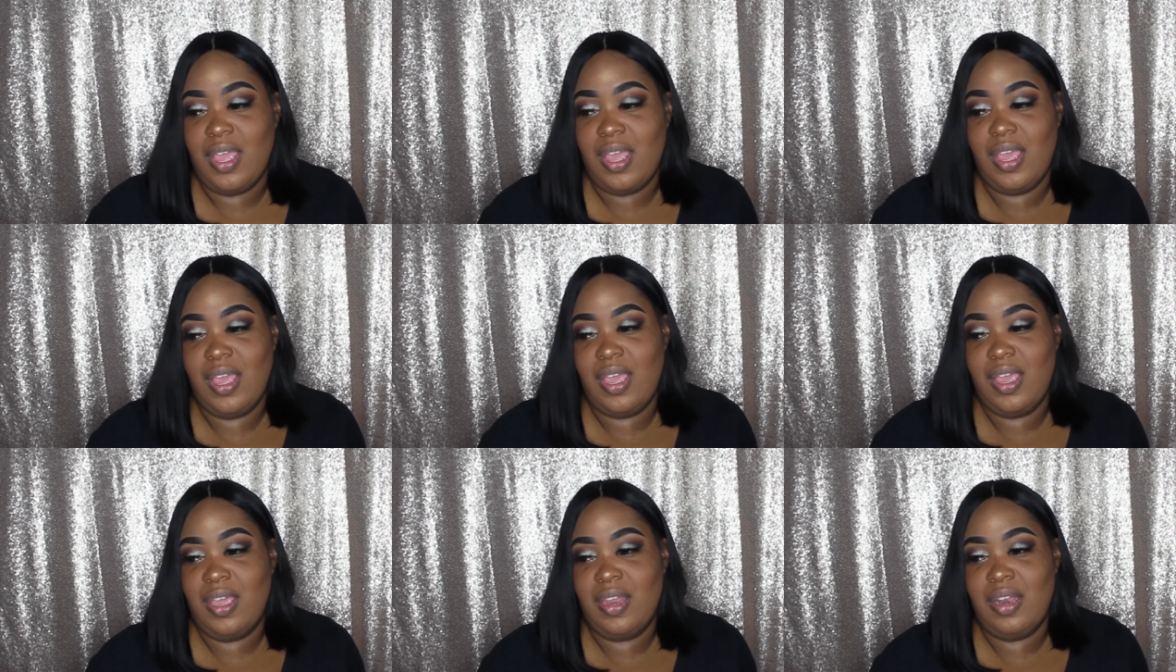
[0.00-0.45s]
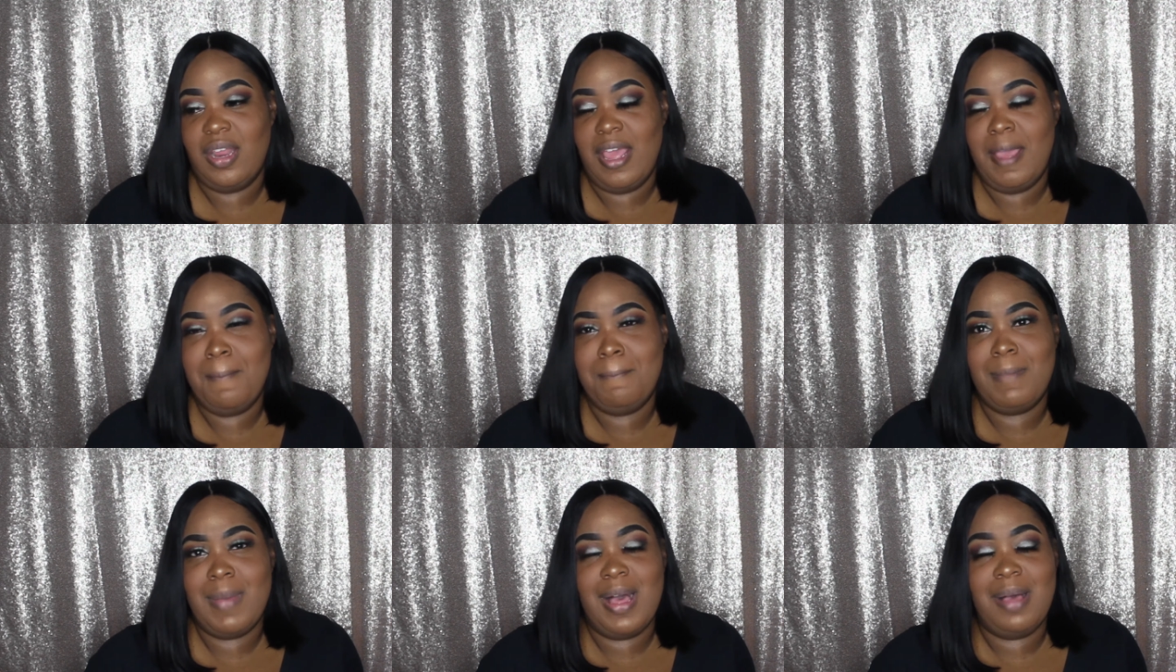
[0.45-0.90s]
and
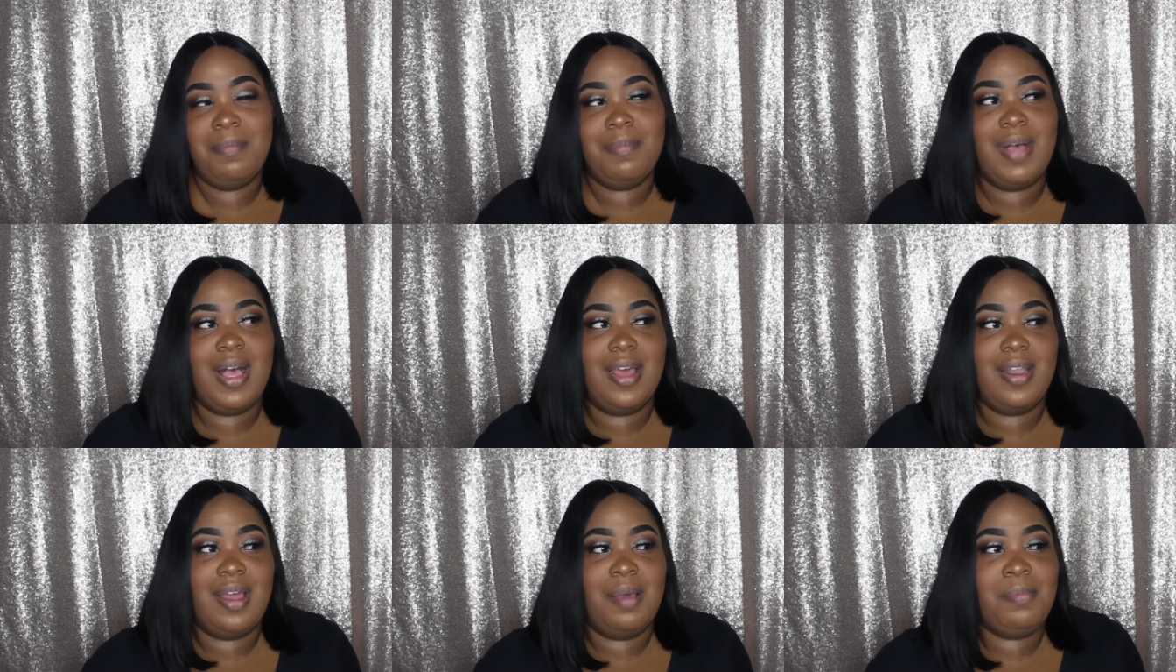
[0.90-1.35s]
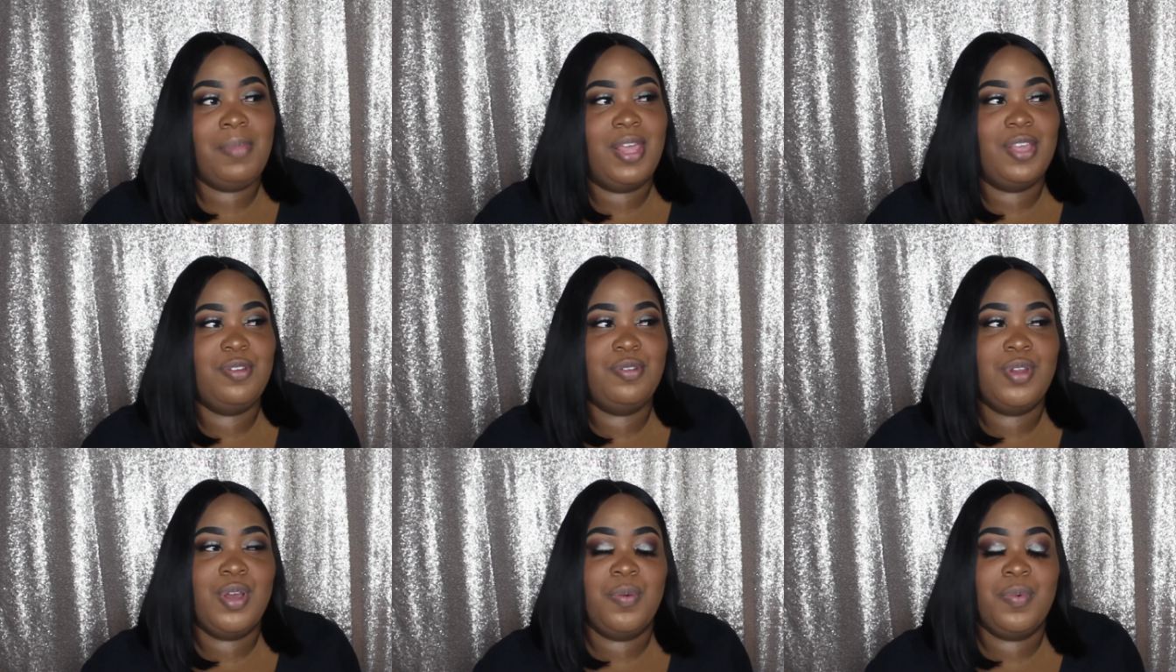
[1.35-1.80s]
in my mind i'm
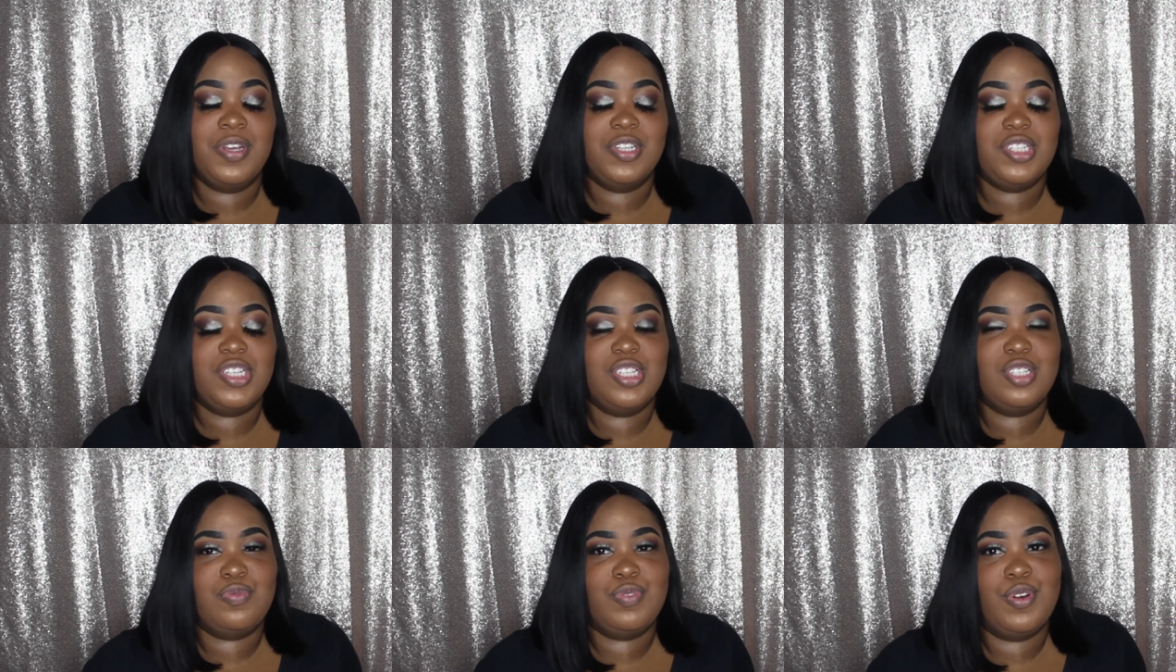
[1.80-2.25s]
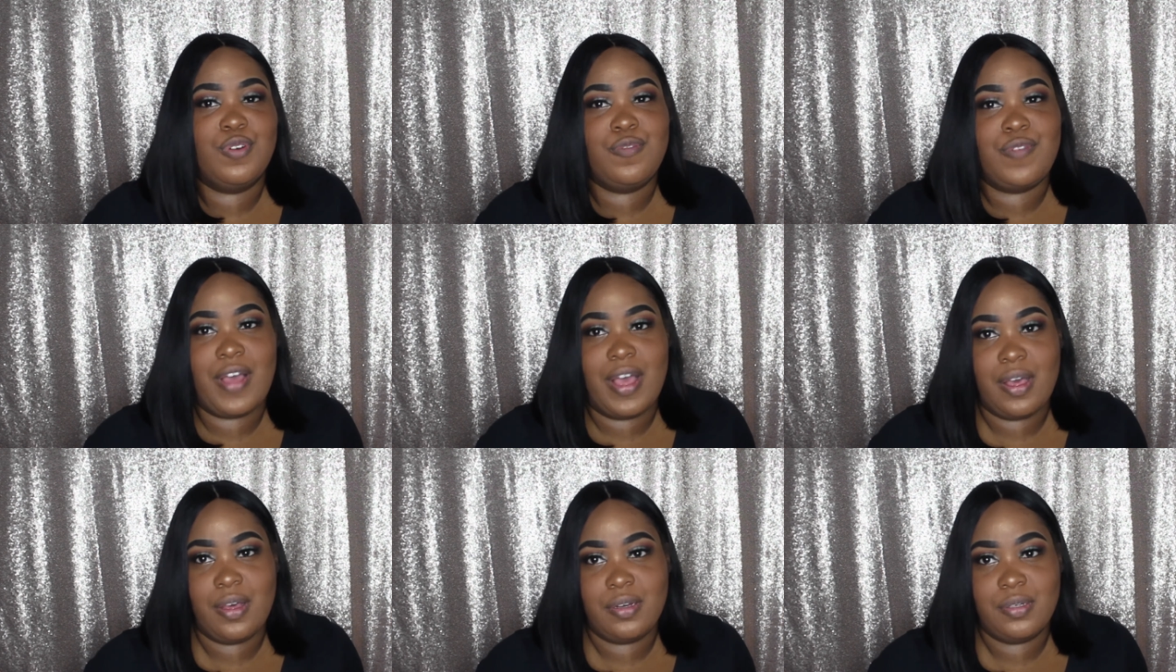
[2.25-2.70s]
like you know what she's real
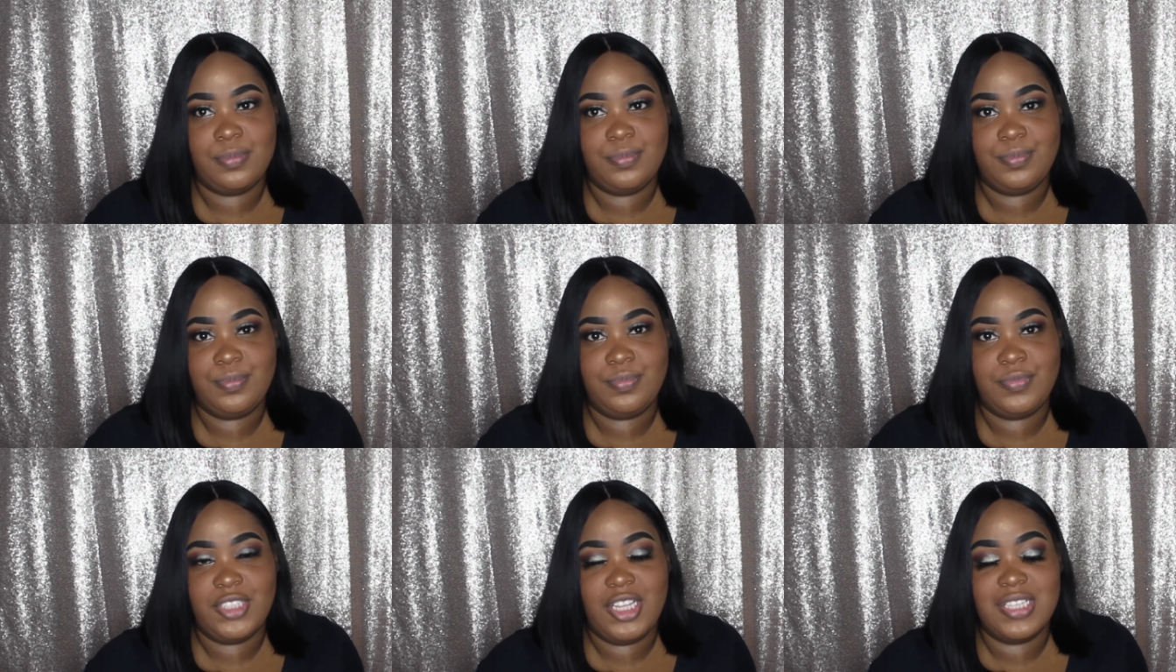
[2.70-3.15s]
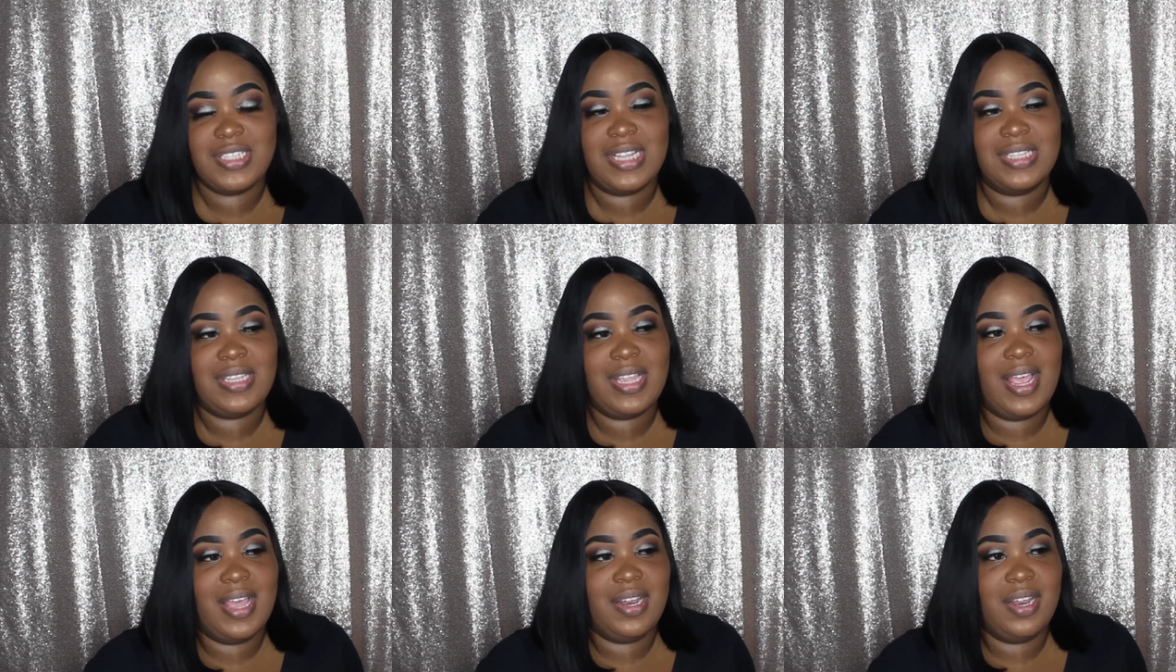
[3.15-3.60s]
foul because
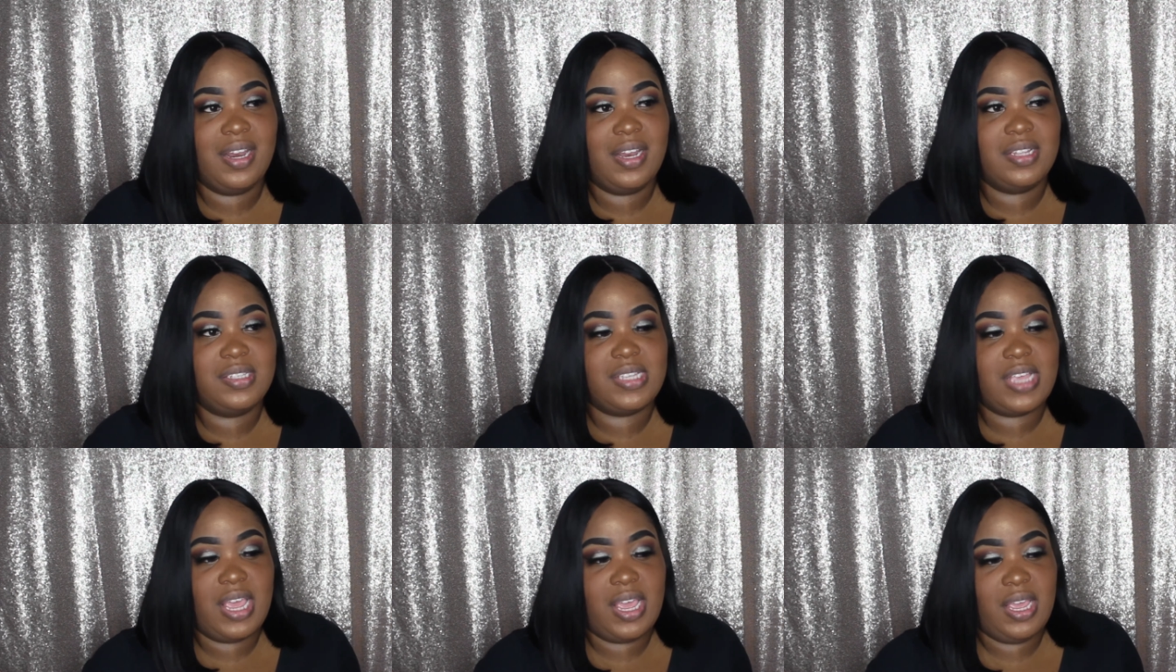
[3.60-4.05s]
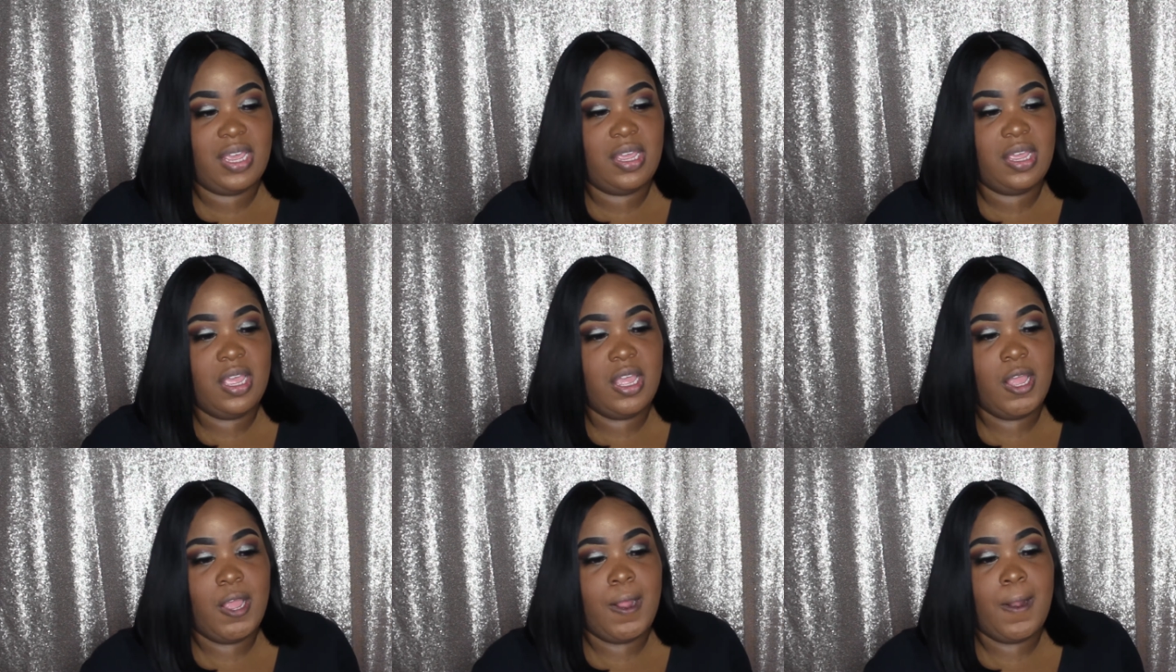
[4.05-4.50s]
at the end of the
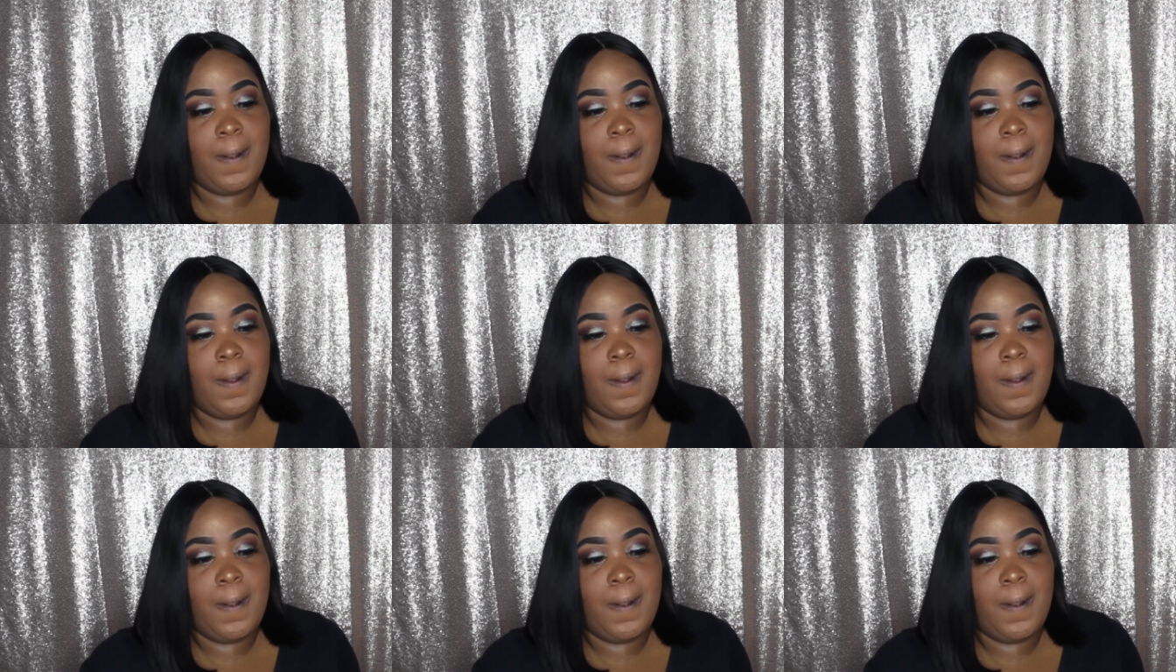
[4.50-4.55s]
day